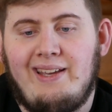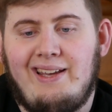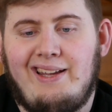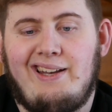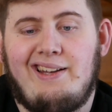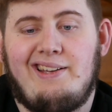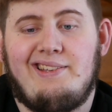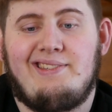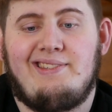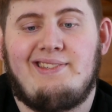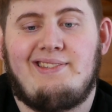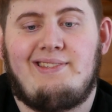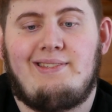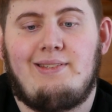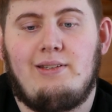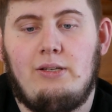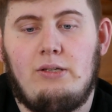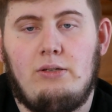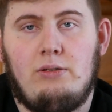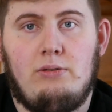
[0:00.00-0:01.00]
And I
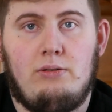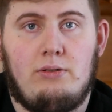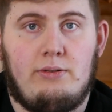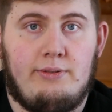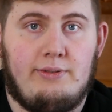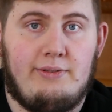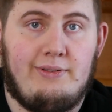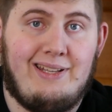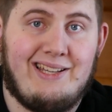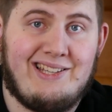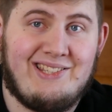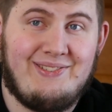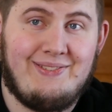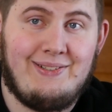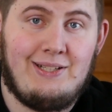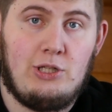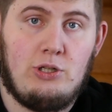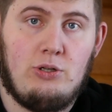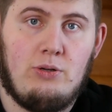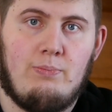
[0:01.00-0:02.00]
see you on the next
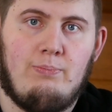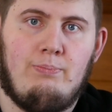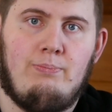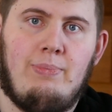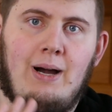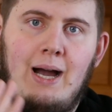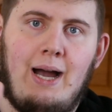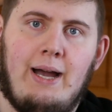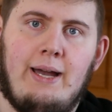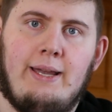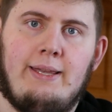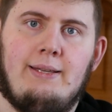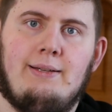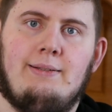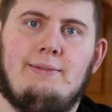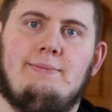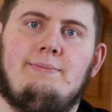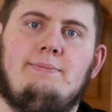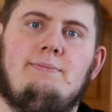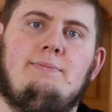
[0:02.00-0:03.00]
video. Bye!